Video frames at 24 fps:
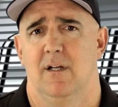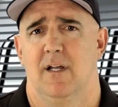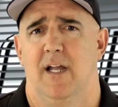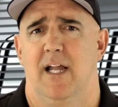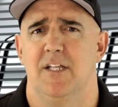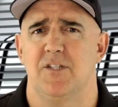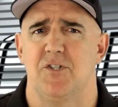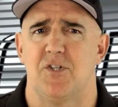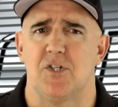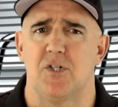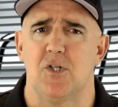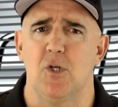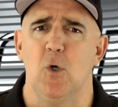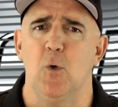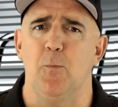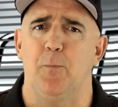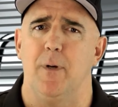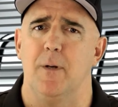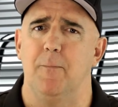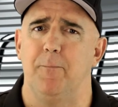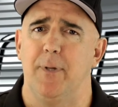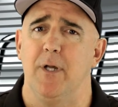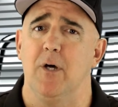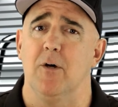and stoop
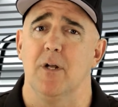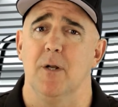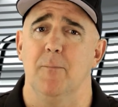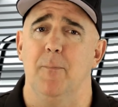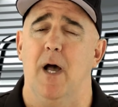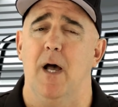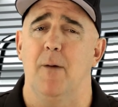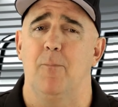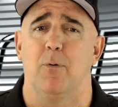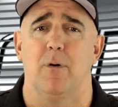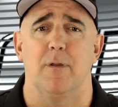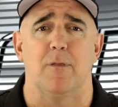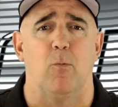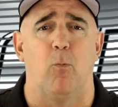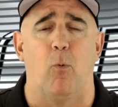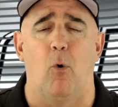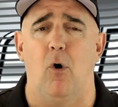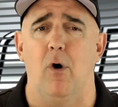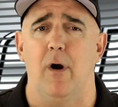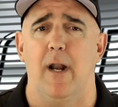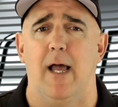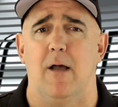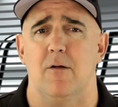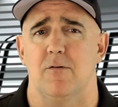and build them up with
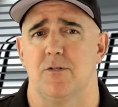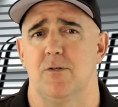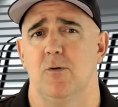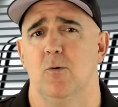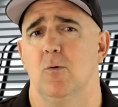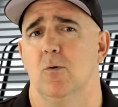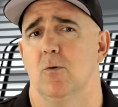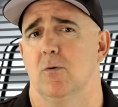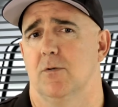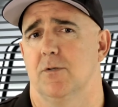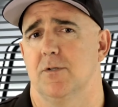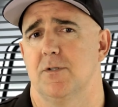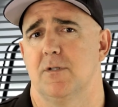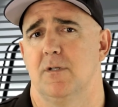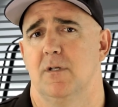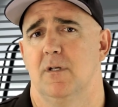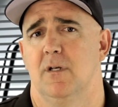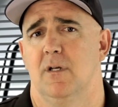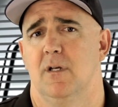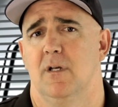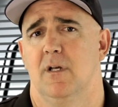worn out tools.